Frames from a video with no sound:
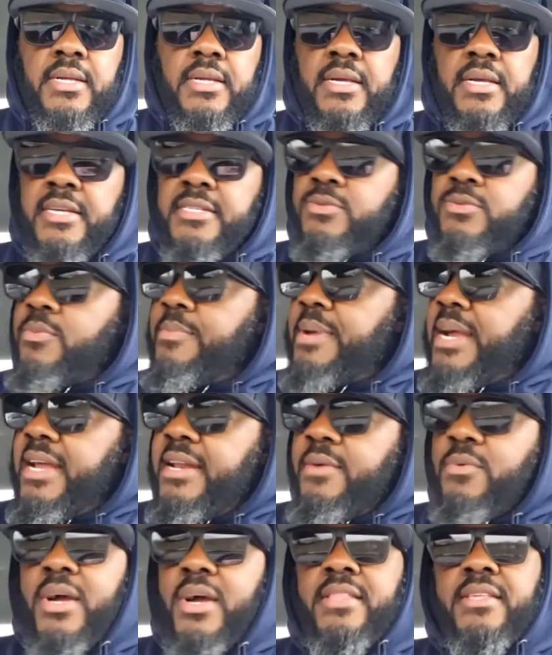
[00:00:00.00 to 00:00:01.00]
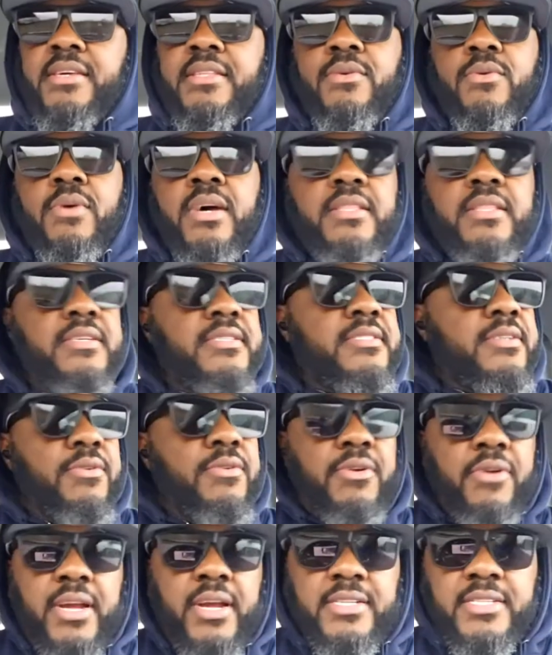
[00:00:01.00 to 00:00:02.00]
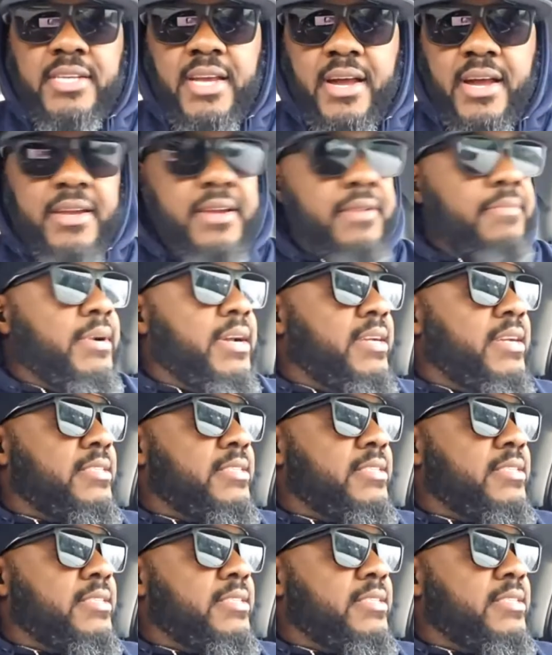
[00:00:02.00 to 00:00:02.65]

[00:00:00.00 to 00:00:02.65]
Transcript: It's man, the weather, the weather is so crazy out here, bro.